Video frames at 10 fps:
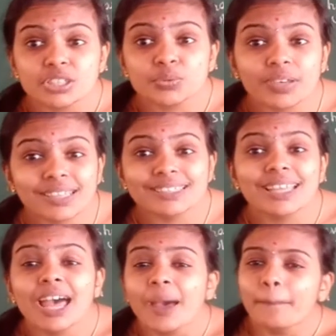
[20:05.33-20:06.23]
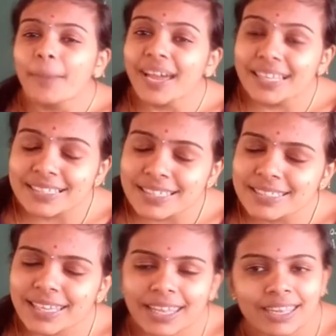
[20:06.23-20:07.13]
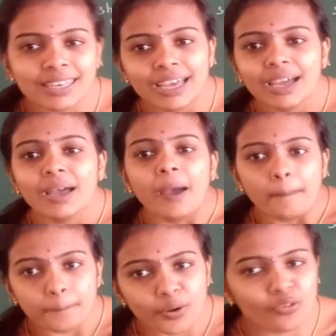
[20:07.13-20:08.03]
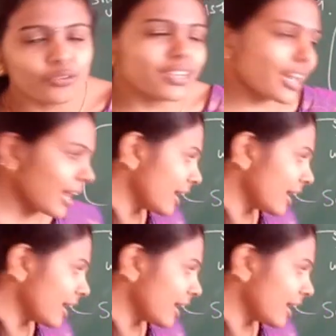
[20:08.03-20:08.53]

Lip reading: one is balance in a profit and